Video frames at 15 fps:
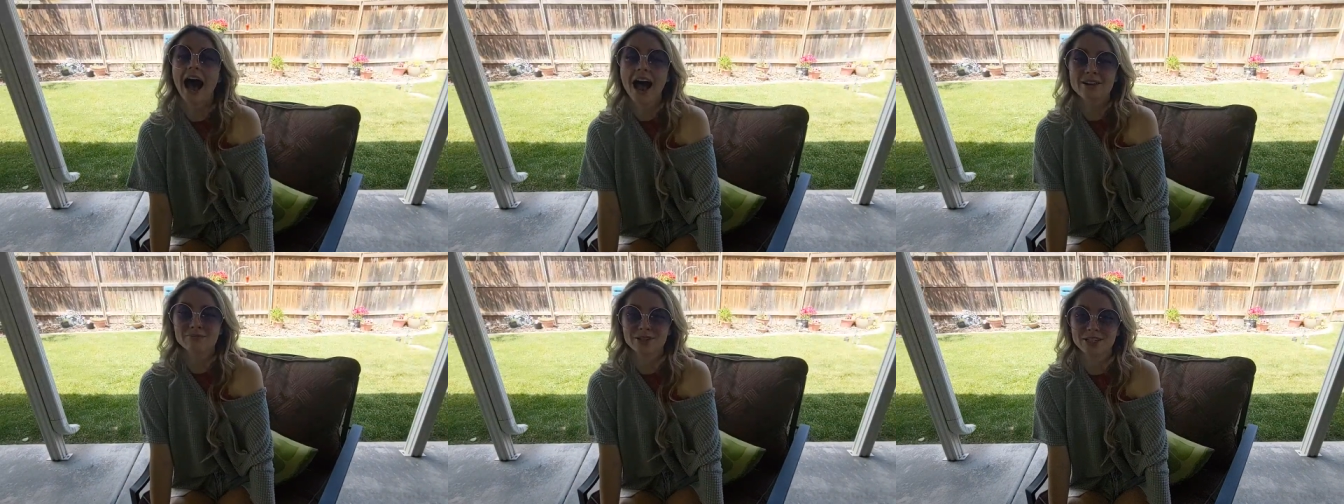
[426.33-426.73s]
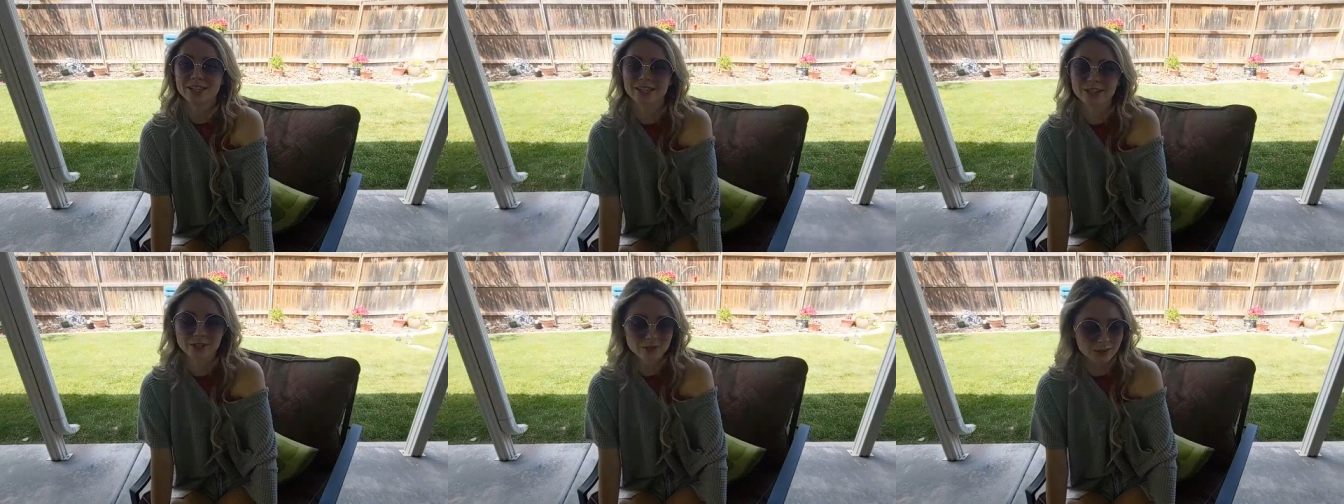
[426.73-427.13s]
I
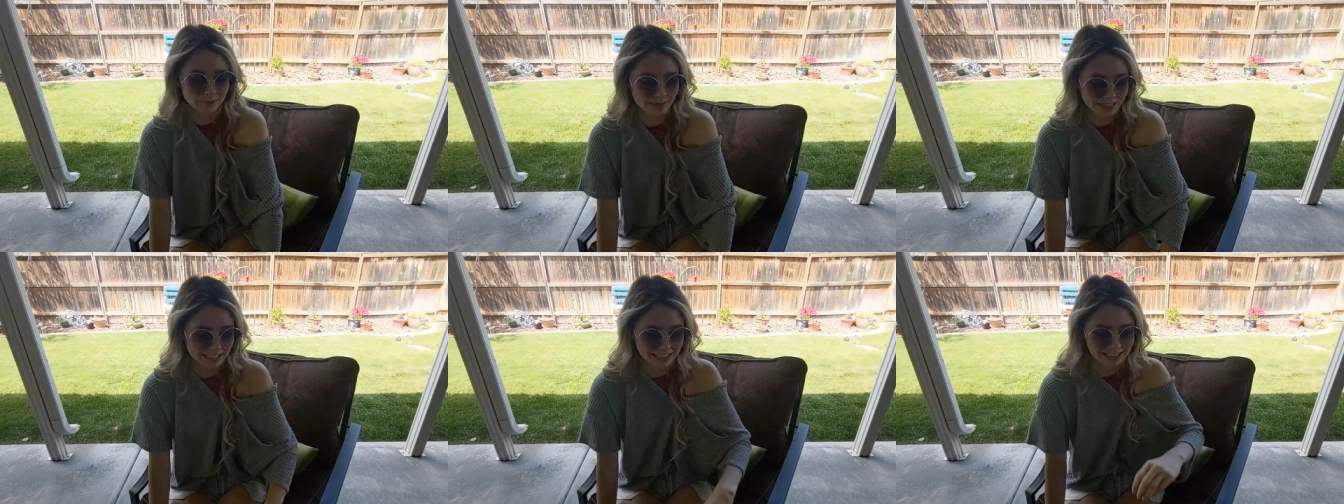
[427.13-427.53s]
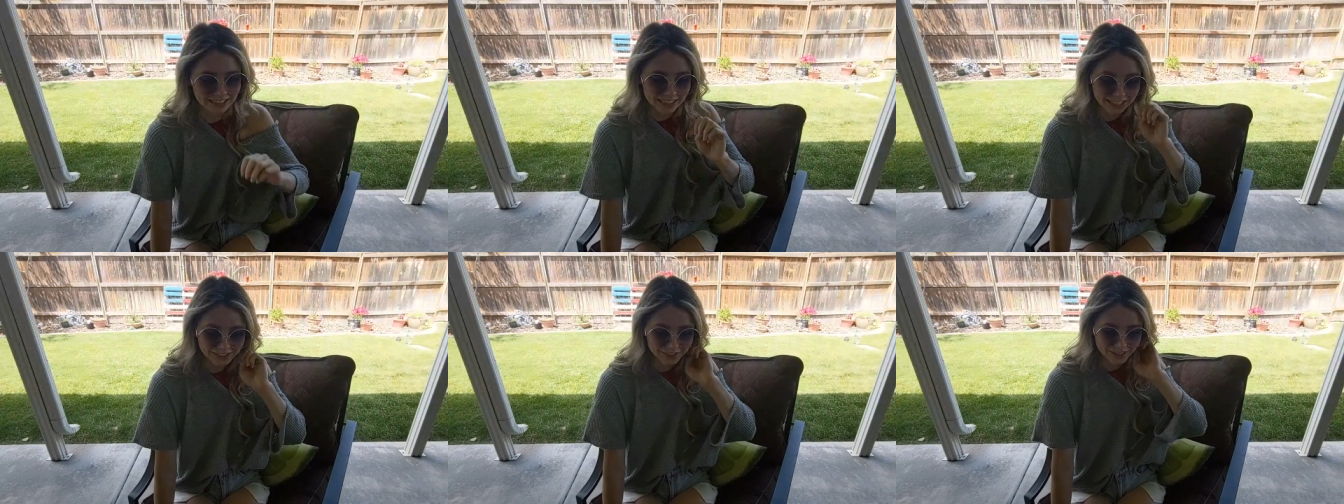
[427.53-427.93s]
appreciate you,
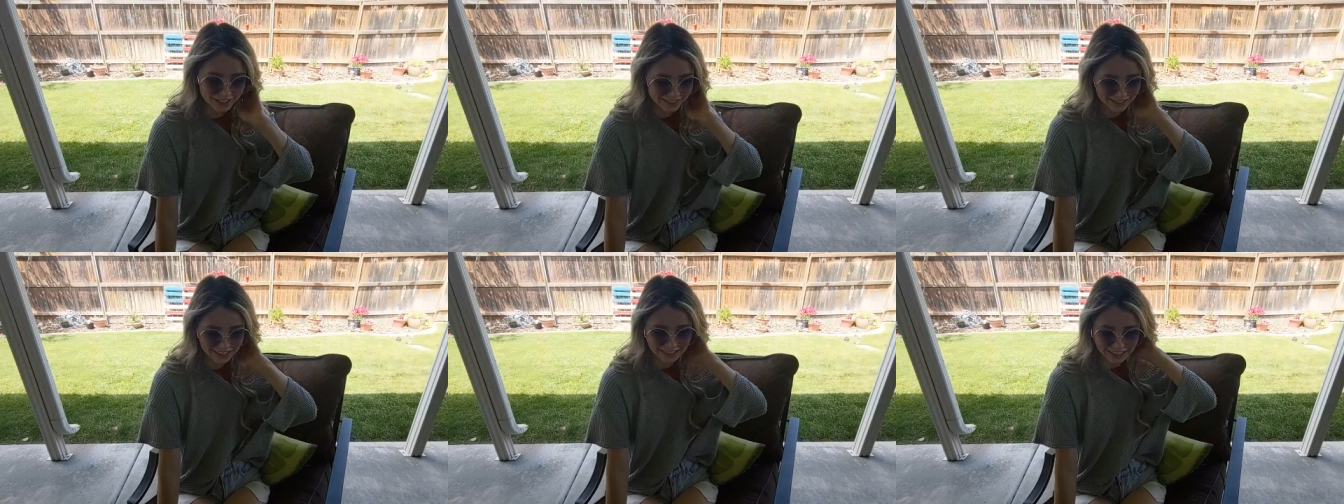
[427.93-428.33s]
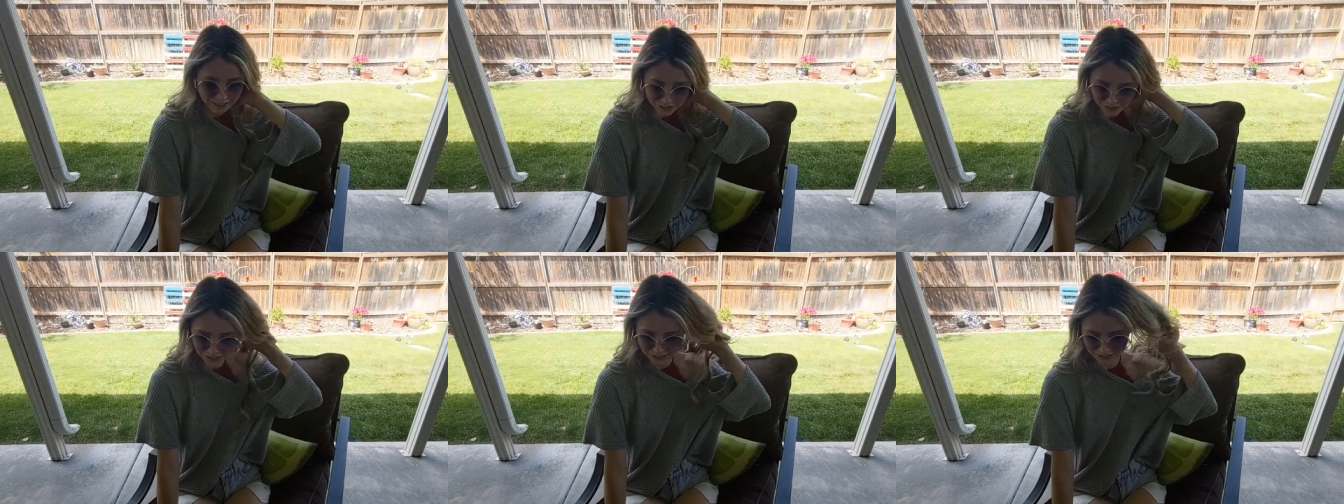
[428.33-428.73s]
Obsidian. Thank you, thank you,
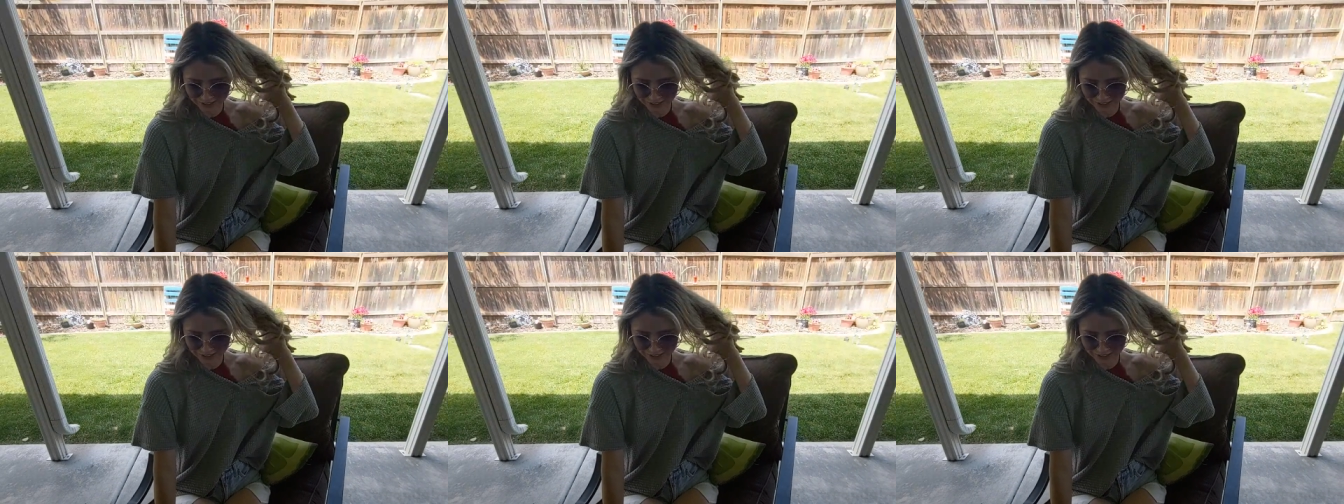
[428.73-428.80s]
thank you.